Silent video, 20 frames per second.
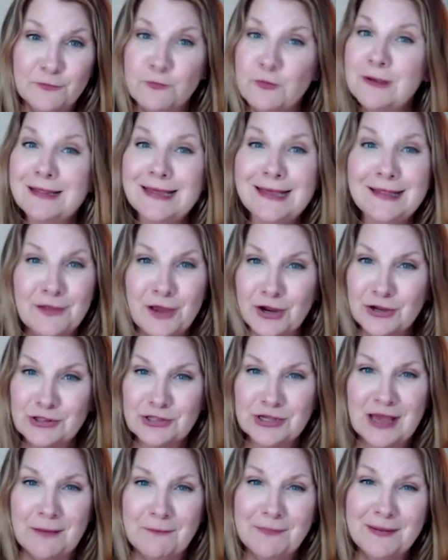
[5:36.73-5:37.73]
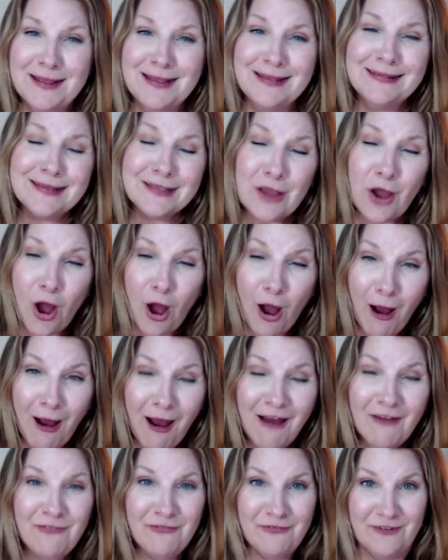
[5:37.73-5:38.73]
really large companies, and
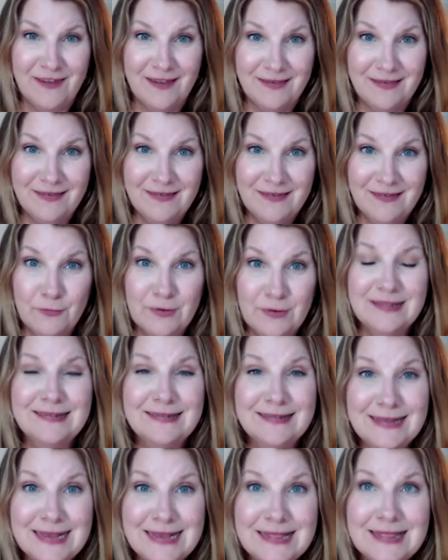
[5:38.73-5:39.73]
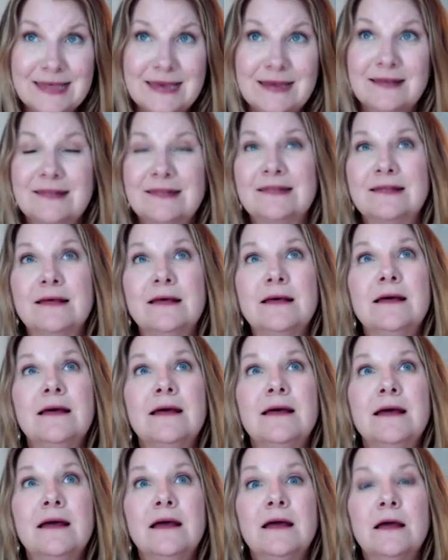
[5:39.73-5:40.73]
often we see this
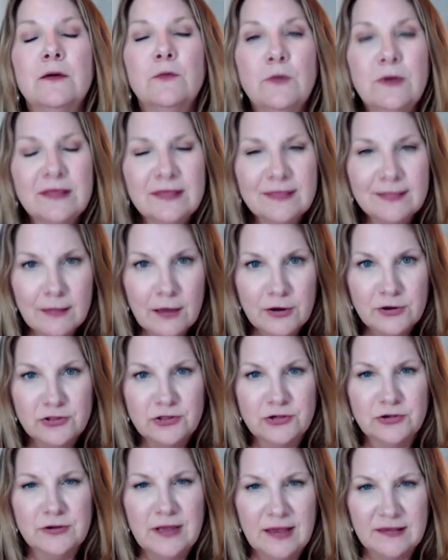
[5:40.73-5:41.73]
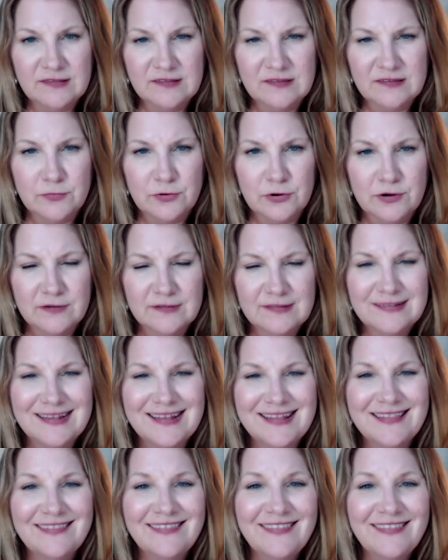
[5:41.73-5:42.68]
with larger customers.